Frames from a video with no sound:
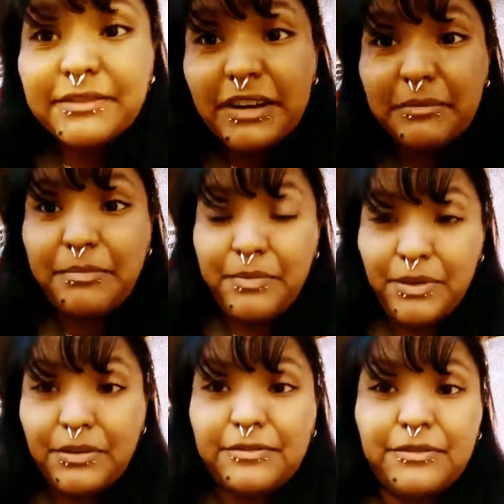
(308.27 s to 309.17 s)
very
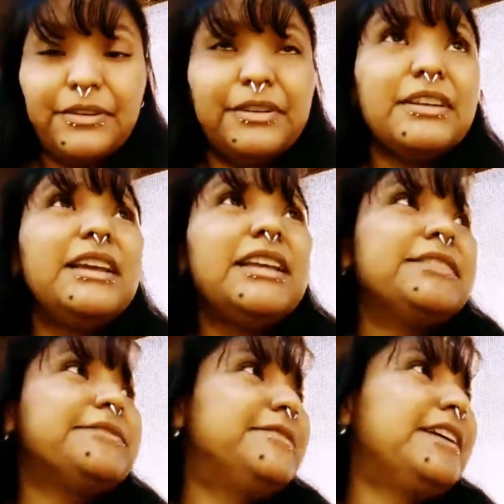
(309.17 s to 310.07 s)
beautiful,
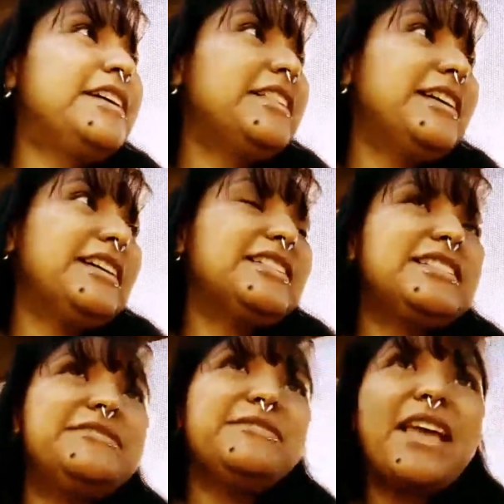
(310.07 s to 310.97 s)
very
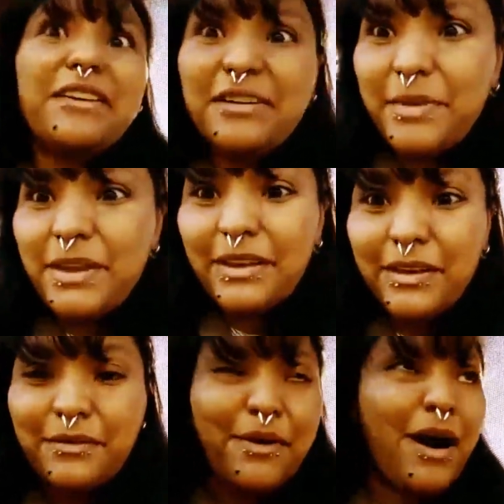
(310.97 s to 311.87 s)
lush, very big
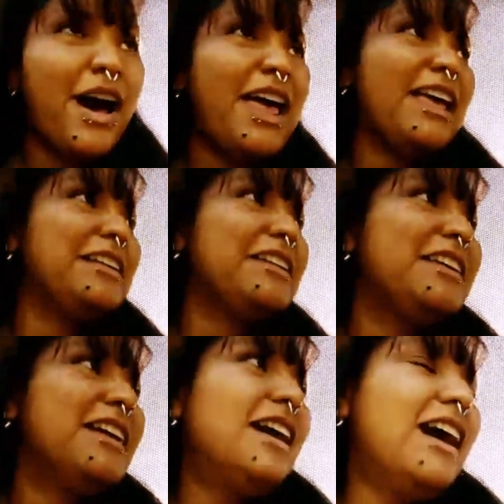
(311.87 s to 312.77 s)
and wide.
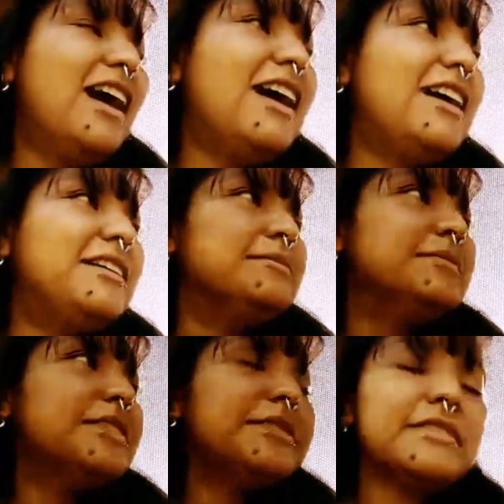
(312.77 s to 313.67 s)
Um,
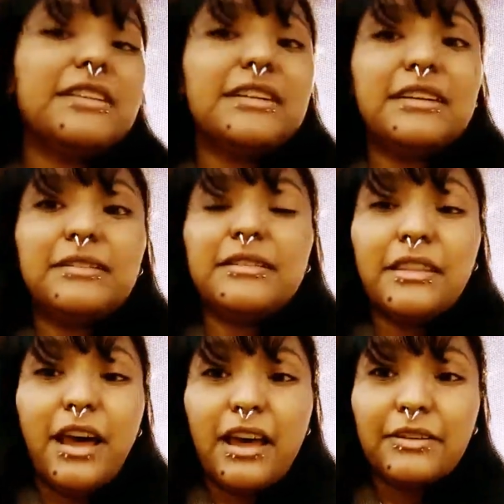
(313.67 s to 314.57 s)
there was a
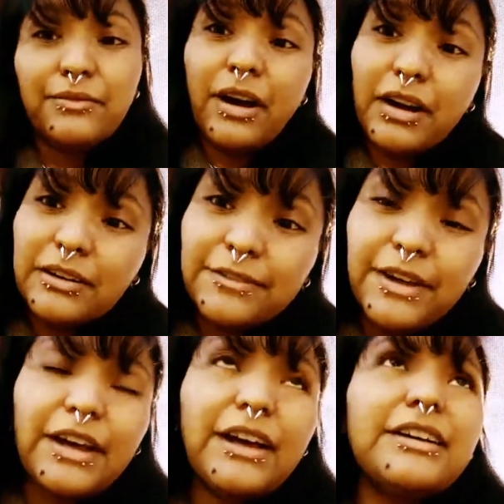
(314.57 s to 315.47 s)
lot of
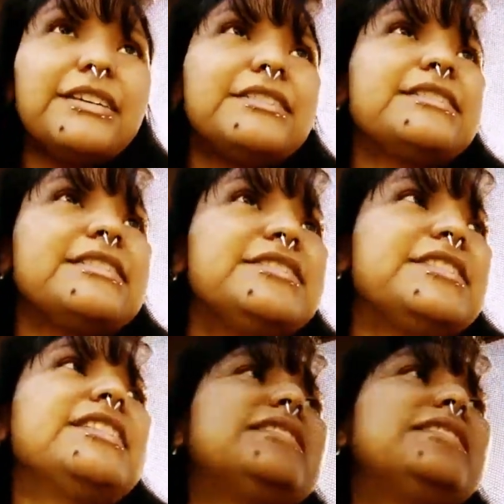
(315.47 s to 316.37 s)
waterfalls, and
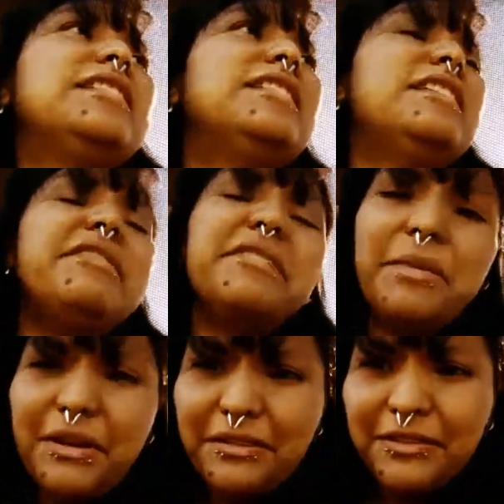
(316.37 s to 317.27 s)
just it was
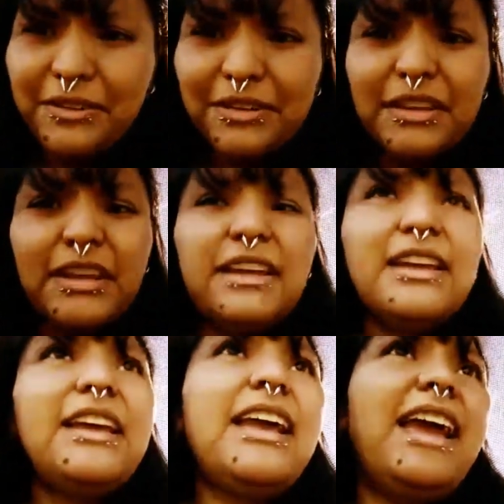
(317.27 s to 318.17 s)
beautiful.
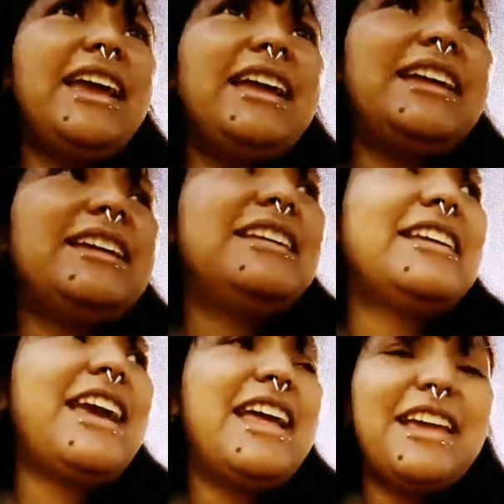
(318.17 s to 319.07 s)
And
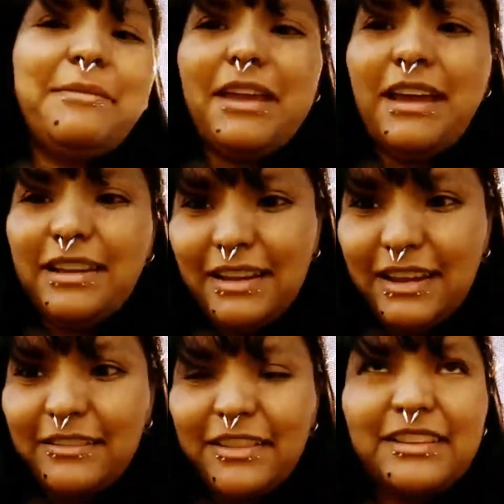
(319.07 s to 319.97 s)
it kind of gave me an
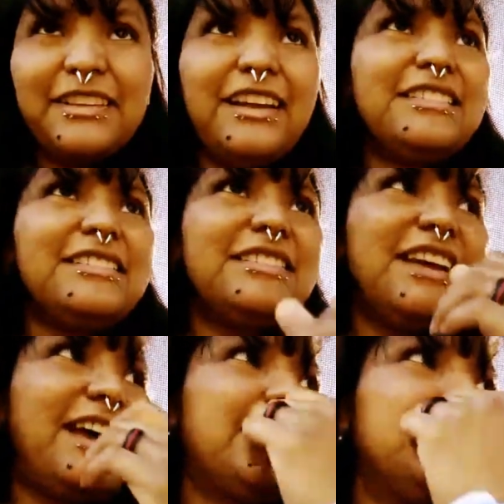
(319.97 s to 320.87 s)
idea in the sense
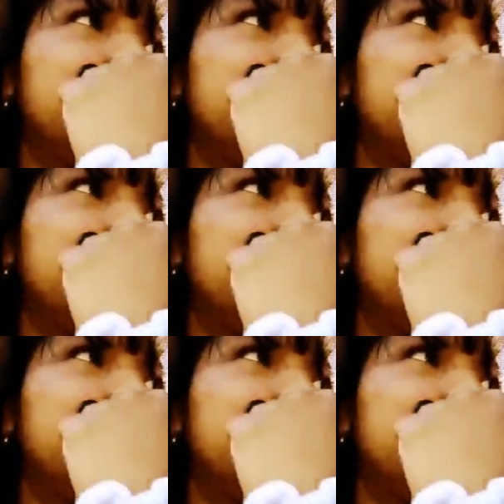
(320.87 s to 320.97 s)
that